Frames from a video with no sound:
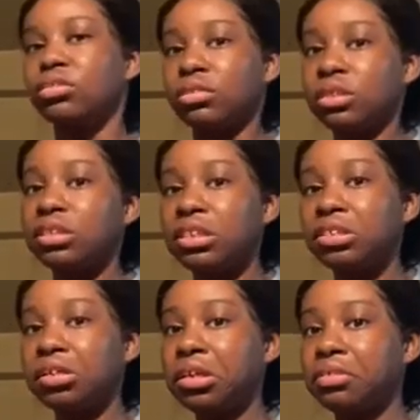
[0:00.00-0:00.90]
This is
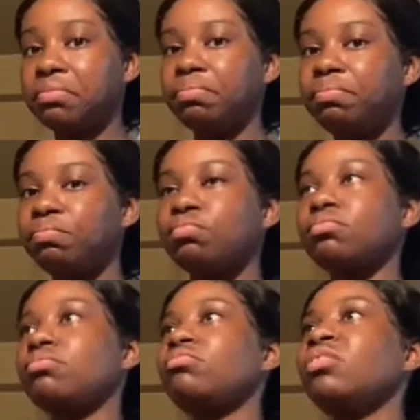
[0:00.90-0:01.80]
good.
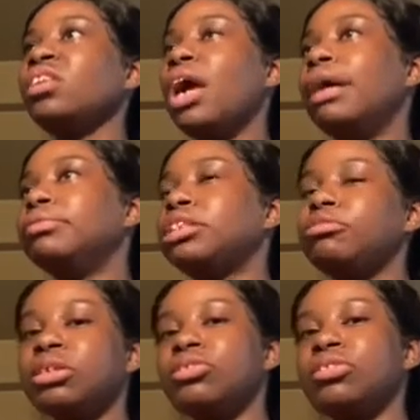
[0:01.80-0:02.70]
Every time
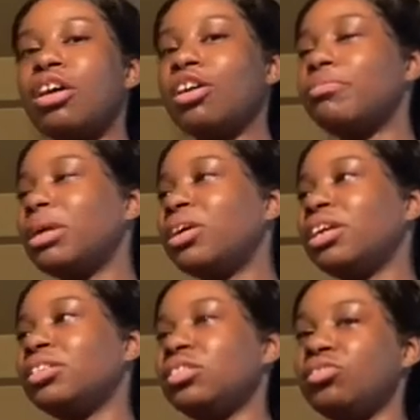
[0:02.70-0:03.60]
I go to Taco Bell, I
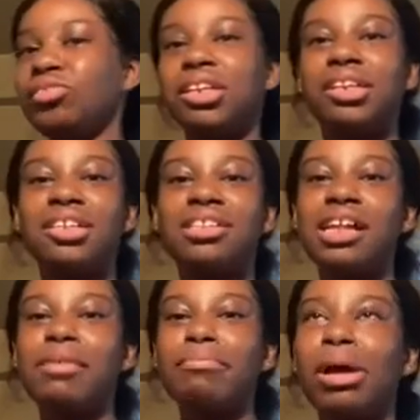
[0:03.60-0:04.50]
get this drink. It's
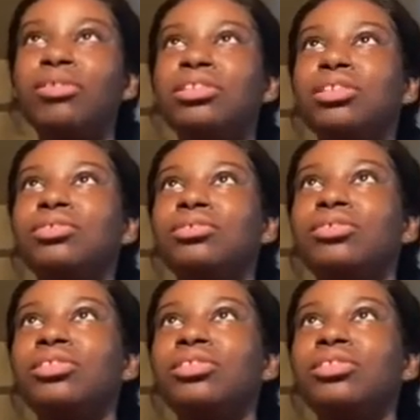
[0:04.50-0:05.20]
Mountain Dew.